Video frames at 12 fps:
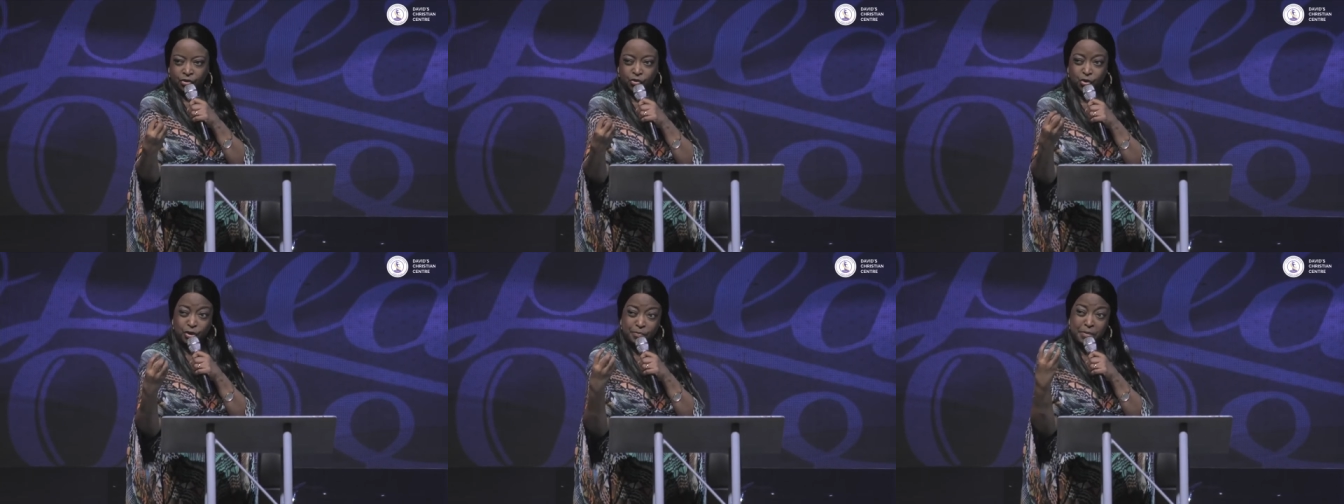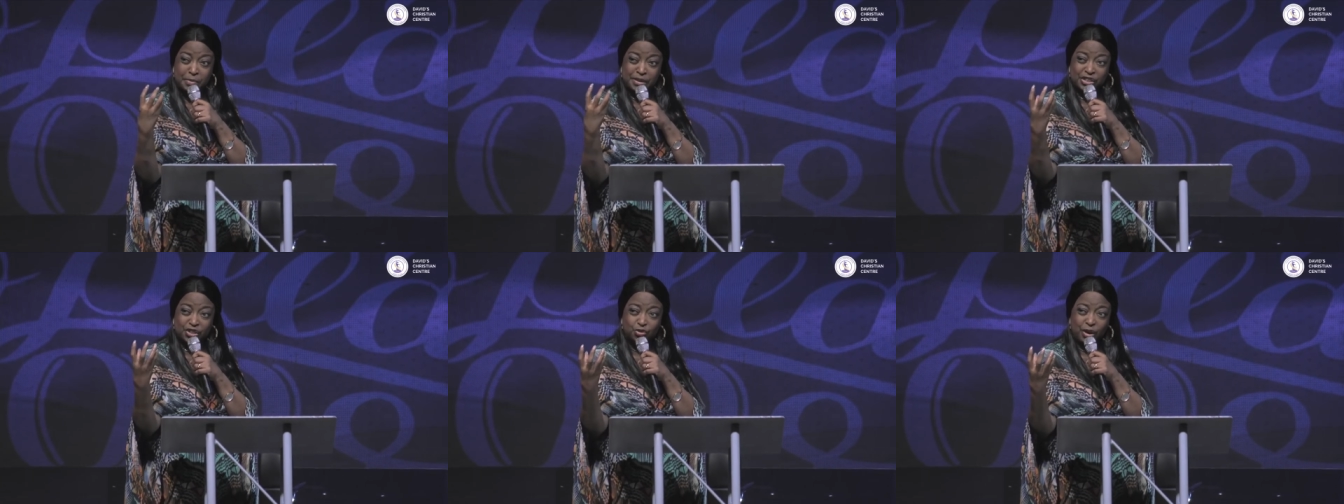So you may
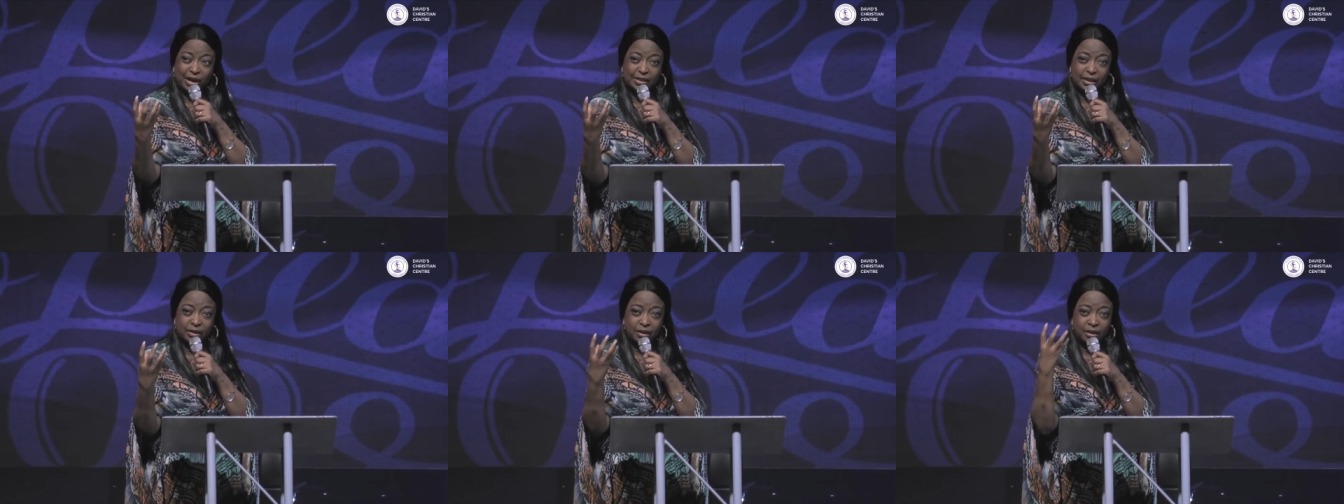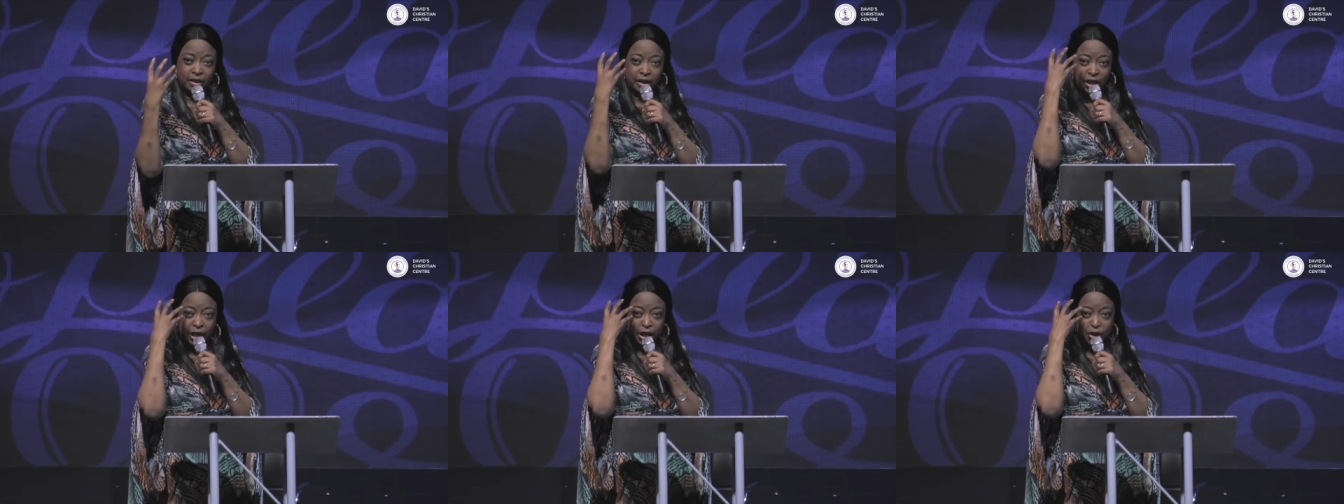be distracted
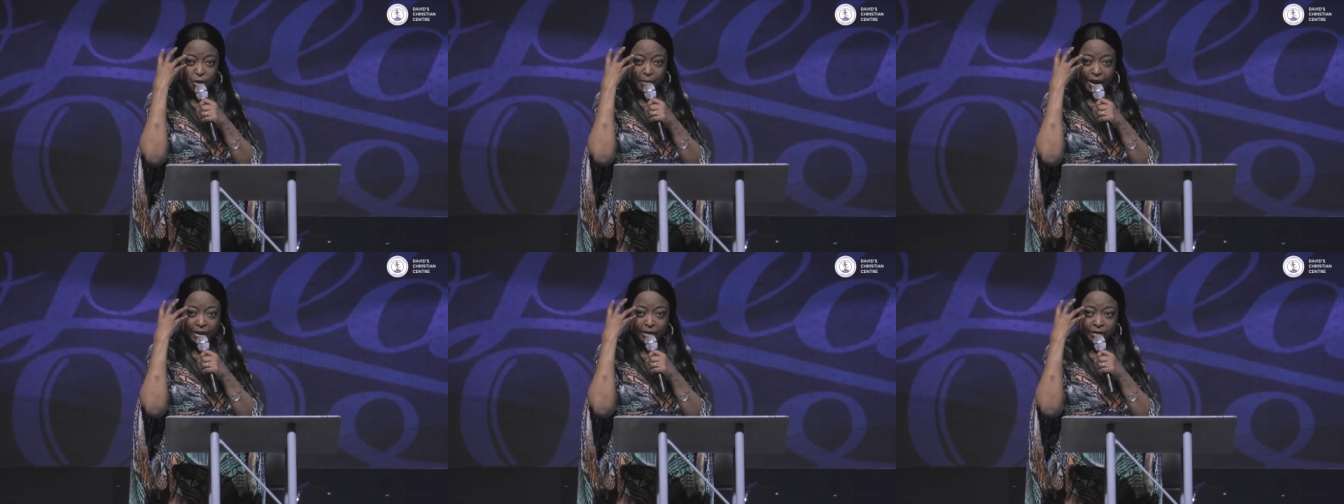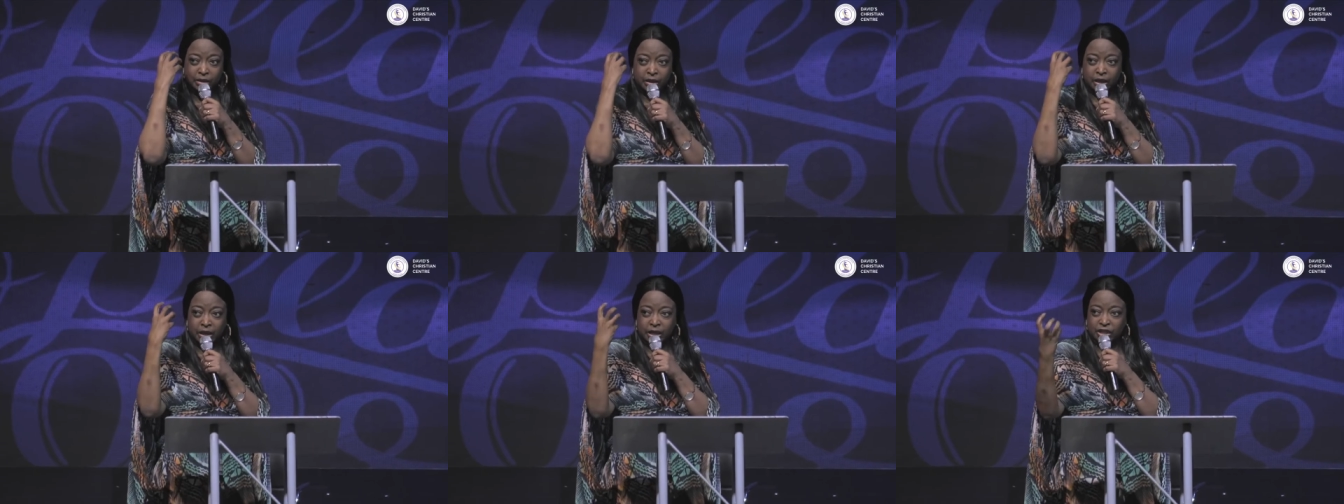in your
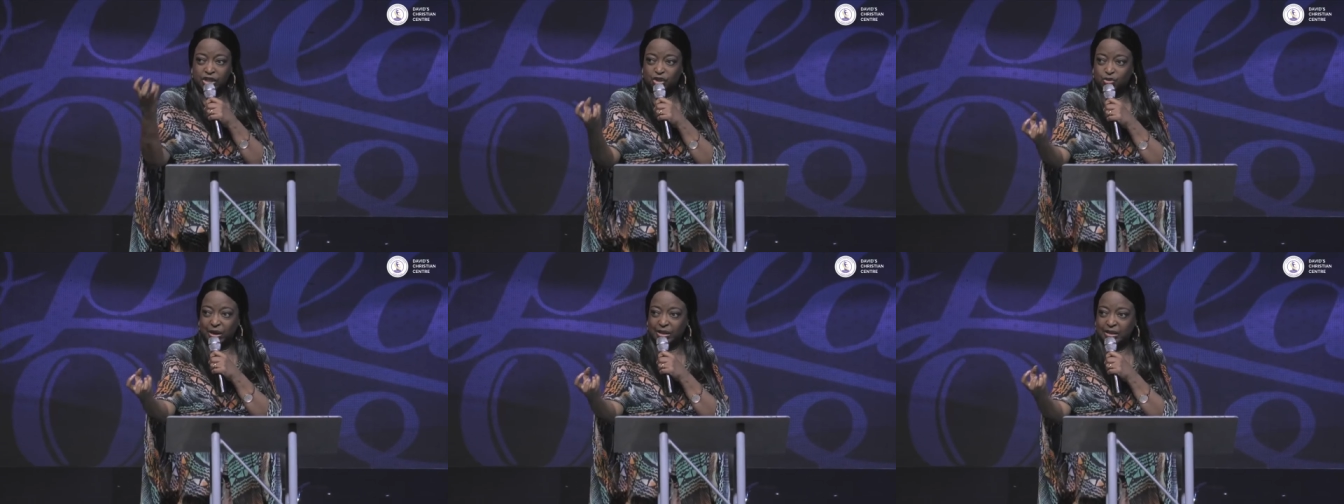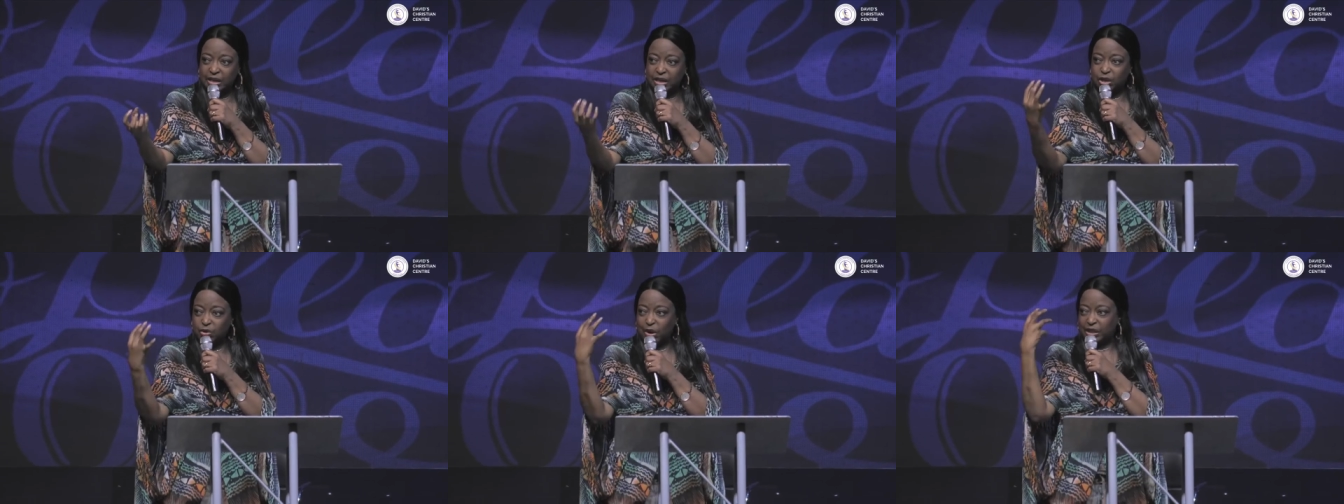mind,
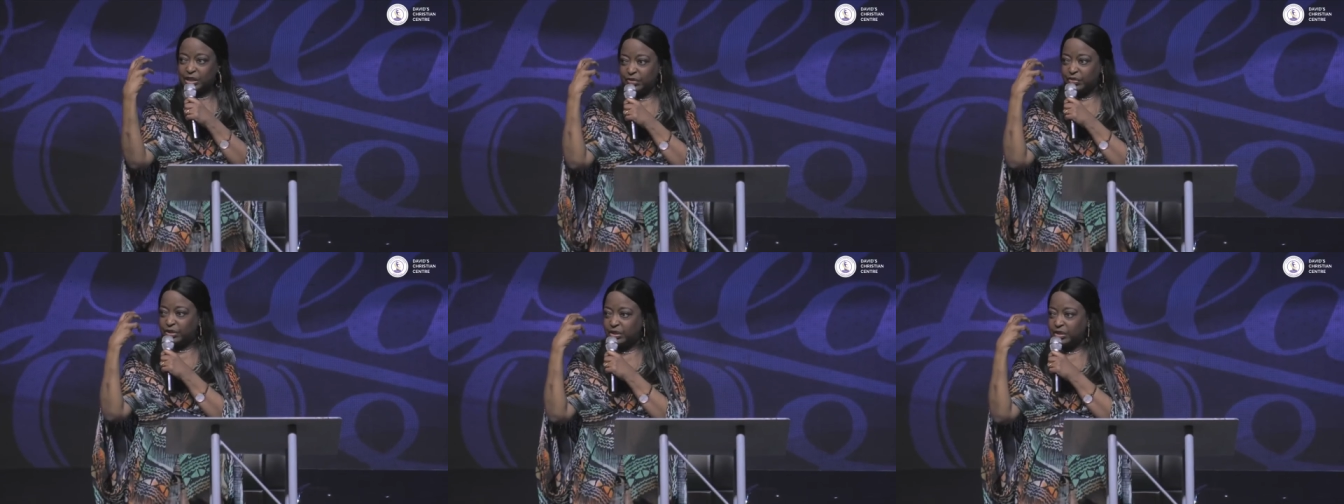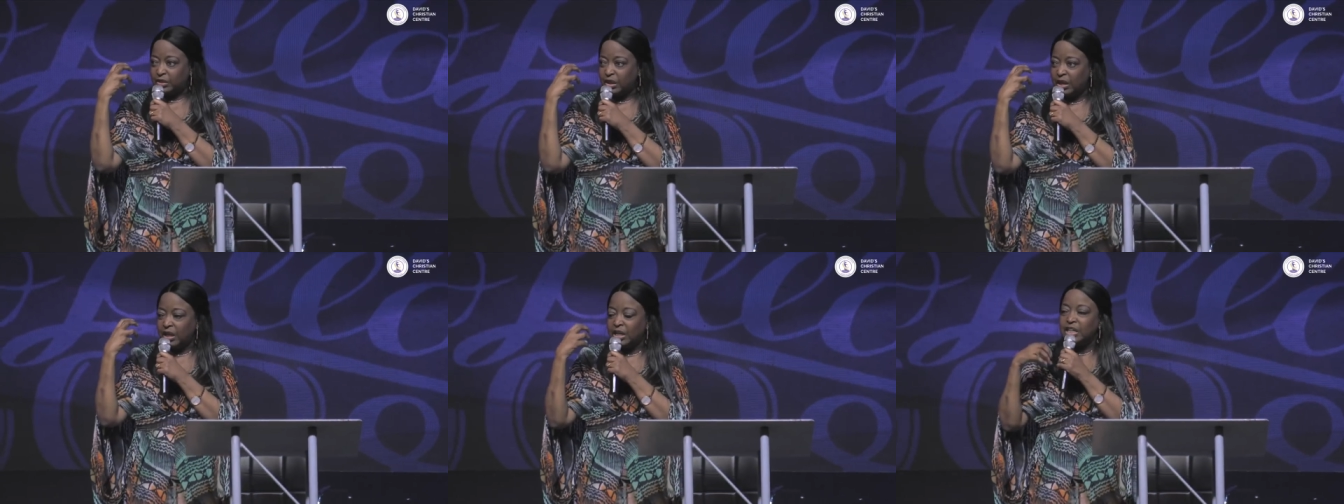distracted in your activities,